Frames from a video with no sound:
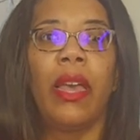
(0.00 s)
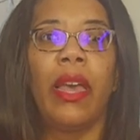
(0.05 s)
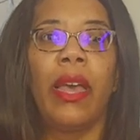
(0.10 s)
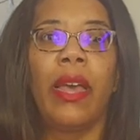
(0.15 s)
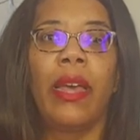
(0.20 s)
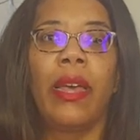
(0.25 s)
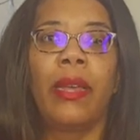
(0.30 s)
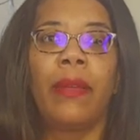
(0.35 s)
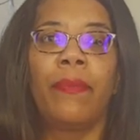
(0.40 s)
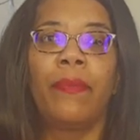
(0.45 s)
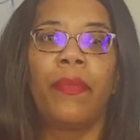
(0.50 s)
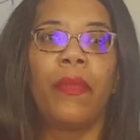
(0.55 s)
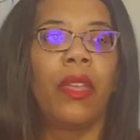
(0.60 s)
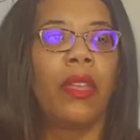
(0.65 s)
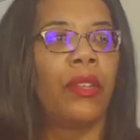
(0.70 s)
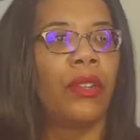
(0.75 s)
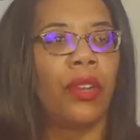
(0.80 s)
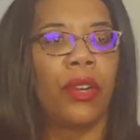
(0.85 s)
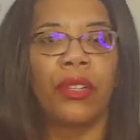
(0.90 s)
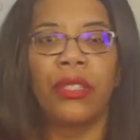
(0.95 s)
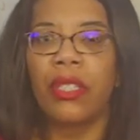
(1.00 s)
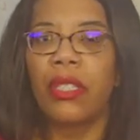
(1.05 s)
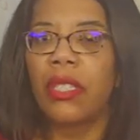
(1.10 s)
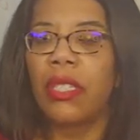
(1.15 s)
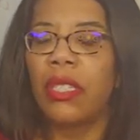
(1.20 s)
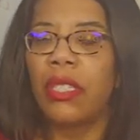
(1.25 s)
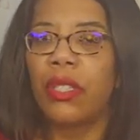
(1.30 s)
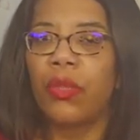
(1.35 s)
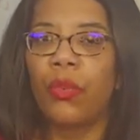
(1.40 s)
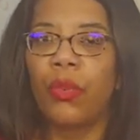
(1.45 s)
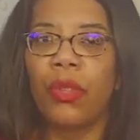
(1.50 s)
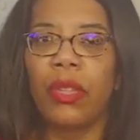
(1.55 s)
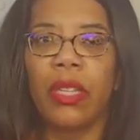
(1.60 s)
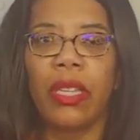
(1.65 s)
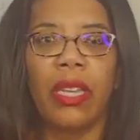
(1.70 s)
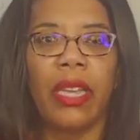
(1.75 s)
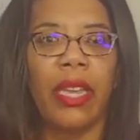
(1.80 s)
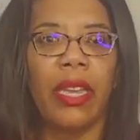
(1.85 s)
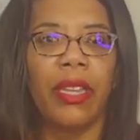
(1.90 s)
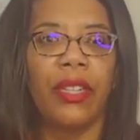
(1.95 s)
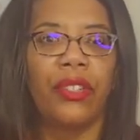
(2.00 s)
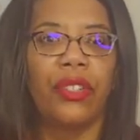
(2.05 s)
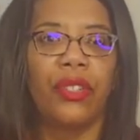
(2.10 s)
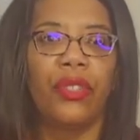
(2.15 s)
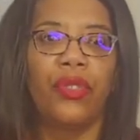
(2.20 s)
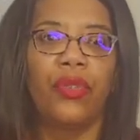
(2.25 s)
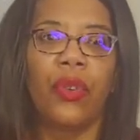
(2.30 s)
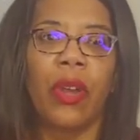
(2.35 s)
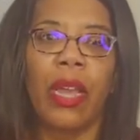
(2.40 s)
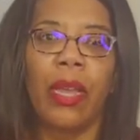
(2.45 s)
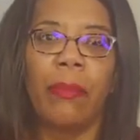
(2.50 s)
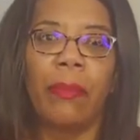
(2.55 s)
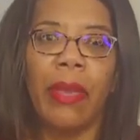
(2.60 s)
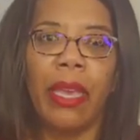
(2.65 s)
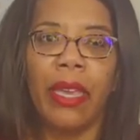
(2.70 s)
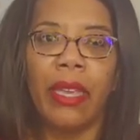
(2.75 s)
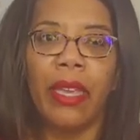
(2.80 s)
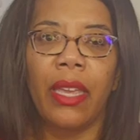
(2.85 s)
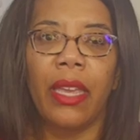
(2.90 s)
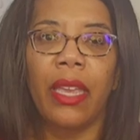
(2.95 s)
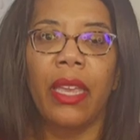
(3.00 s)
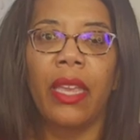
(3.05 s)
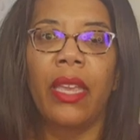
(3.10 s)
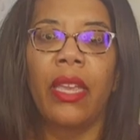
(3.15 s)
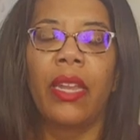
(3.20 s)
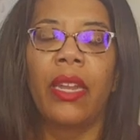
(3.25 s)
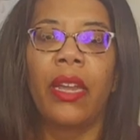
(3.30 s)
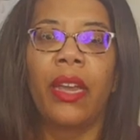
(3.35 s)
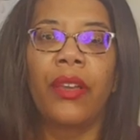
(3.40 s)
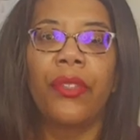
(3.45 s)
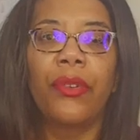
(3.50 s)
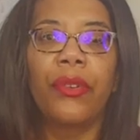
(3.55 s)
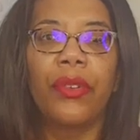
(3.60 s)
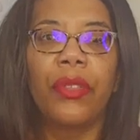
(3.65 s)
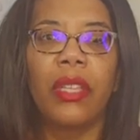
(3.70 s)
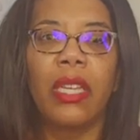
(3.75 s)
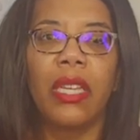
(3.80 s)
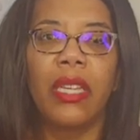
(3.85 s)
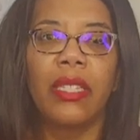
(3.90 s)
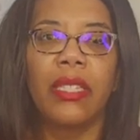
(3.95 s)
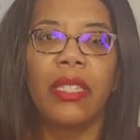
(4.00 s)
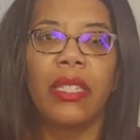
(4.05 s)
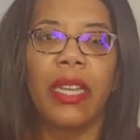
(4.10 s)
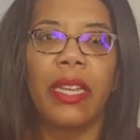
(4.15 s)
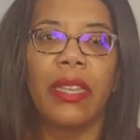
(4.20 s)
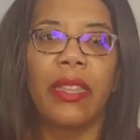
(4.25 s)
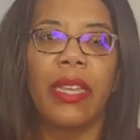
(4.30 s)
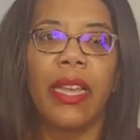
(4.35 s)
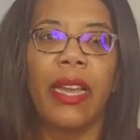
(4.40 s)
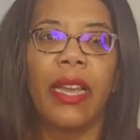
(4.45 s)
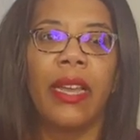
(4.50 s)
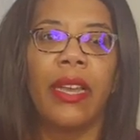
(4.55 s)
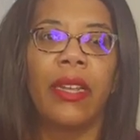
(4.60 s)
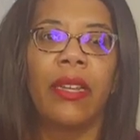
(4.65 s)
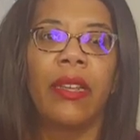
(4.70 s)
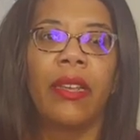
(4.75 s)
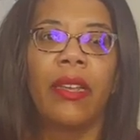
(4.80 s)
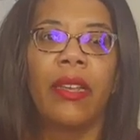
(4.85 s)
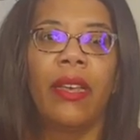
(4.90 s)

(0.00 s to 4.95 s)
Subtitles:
narcissists will engage in dry begging and other things like that,